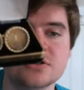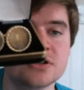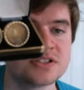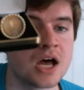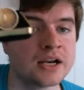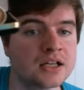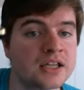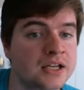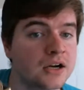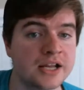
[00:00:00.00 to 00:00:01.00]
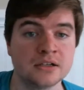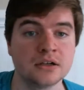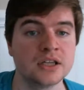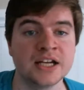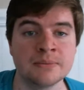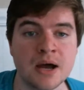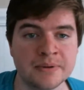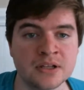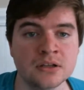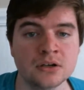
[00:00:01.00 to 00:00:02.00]
through the sonic cleaner and it'll clean them up
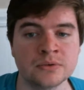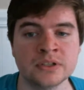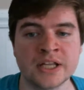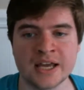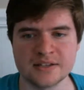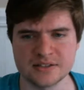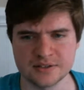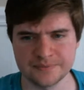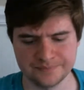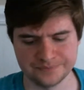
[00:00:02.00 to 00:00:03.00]
and they'll look real nice.